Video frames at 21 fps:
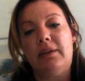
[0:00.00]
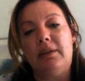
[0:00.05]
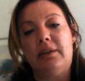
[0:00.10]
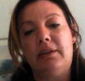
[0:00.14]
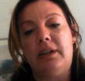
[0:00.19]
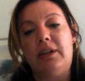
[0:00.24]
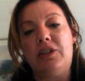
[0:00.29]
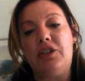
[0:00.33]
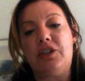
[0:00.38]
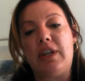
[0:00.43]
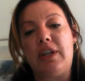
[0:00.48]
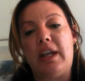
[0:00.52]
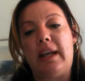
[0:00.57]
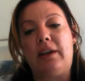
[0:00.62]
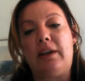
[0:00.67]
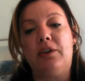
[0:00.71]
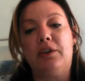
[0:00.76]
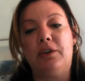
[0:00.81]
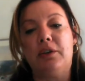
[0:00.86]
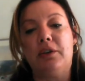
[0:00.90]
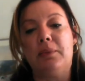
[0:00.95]
you can
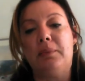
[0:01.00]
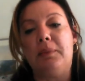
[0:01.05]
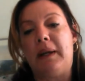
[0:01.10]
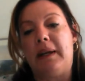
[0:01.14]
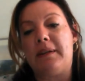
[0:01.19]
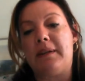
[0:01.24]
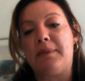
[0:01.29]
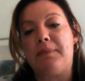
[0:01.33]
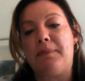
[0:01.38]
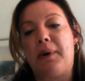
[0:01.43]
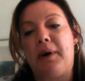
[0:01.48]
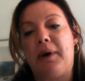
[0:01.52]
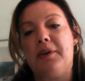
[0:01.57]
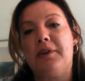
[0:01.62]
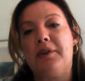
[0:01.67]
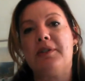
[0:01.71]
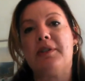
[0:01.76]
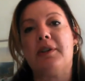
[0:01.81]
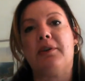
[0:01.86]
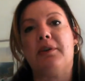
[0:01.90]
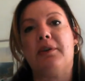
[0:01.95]
share Google Plus
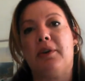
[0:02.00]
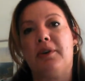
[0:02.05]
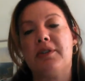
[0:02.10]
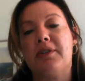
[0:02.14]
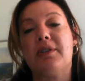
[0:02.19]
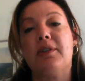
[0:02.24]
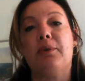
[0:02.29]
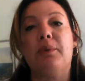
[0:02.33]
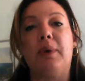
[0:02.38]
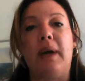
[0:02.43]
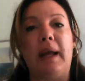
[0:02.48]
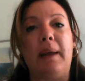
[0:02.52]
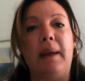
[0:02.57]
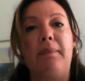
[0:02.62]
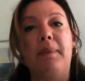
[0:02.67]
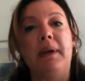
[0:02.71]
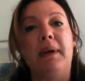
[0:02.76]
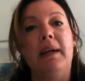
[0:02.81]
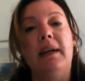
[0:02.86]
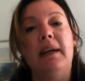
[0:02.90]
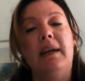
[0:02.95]
posts across the web
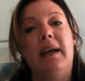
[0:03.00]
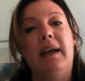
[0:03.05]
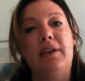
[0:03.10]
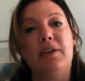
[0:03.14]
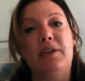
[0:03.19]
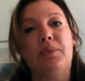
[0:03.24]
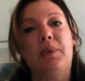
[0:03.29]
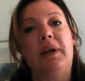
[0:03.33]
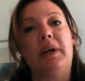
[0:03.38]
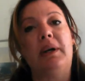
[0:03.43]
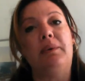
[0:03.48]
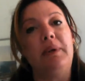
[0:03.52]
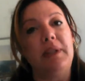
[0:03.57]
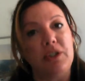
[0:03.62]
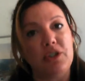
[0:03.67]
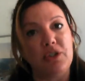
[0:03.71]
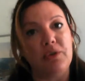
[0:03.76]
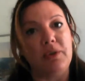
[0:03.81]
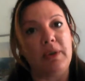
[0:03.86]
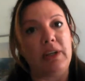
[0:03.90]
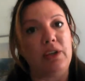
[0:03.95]
as well
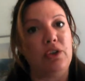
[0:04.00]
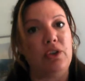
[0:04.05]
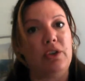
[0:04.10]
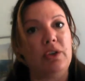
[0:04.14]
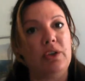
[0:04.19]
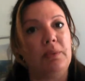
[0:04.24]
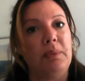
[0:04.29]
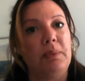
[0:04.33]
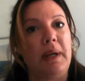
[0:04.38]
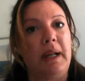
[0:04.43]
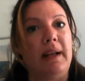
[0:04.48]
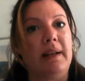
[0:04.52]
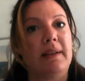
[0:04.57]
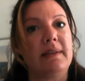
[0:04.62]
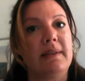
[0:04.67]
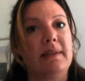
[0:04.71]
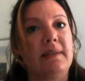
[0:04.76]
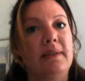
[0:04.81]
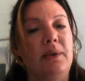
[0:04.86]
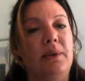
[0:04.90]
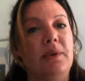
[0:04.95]
once you're in Google Plus
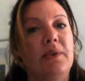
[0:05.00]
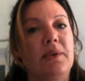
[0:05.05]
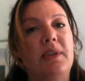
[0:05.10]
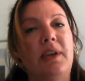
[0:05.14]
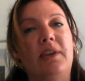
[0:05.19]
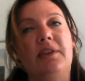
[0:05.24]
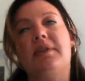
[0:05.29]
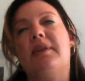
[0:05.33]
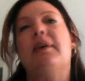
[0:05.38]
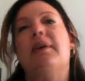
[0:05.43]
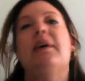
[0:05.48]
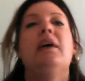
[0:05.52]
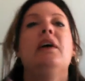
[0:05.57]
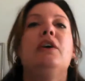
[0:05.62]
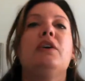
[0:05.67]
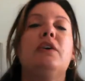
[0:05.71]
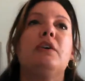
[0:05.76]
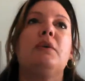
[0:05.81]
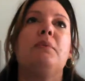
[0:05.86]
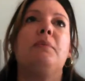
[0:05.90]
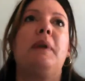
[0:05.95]
also. So
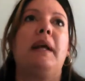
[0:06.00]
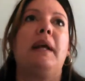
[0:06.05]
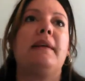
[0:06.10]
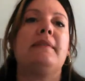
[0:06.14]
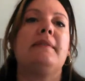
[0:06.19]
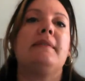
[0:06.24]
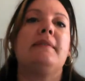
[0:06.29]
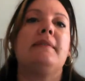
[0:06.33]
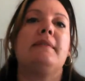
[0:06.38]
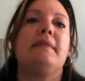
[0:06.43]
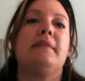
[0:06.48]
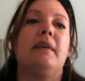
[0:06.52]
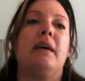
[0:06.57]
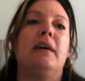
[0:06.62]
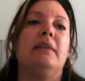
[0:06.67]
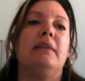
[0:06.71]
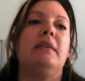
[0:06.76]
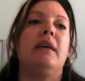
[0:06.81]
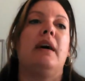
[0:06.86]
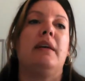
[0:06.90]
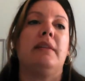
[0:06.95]
Google Plus is
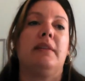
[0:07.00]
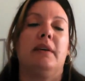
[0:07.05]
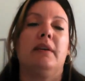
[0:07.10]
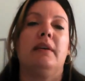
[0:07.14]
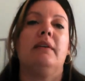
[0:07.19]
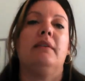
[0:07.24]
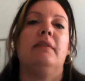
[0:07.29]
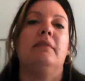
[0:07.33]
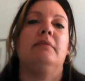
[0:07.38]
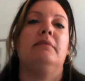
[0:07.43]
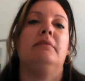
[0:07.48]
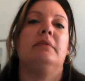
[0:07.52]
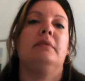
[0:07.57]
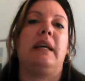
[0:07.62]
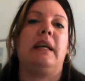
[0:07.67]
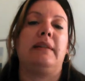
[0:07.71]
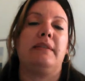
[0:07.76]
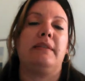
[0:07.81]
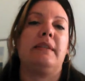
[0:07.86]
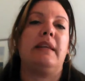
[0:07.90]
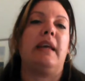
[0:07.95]

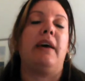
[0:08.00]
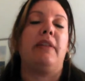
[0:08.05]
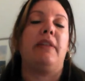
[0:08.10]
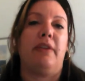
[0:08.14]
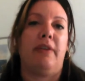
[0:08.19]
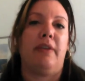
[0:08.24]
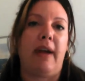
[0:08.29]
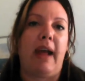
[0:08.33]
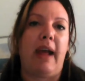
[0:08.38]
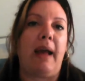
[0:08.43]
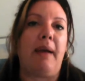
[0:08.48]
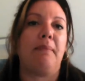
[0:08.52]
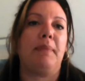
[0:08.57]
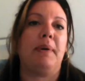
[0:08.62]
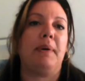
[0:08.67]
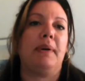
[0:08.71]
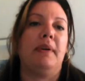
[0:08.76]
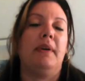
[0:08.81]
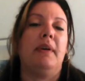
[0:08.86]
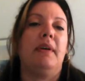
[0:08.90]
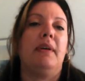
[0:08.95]
that's the other app
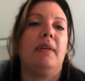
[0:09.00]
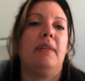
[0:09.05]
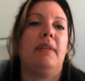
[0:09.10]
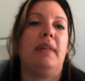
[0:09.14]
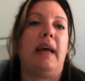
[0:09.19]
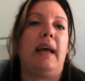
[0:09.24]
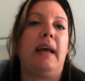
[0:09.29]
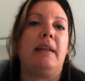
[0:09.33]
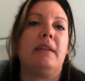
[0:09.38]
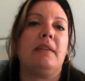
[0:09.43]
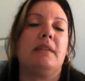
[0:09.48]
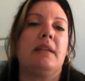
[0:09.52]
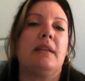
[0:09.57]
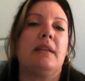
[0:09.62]
that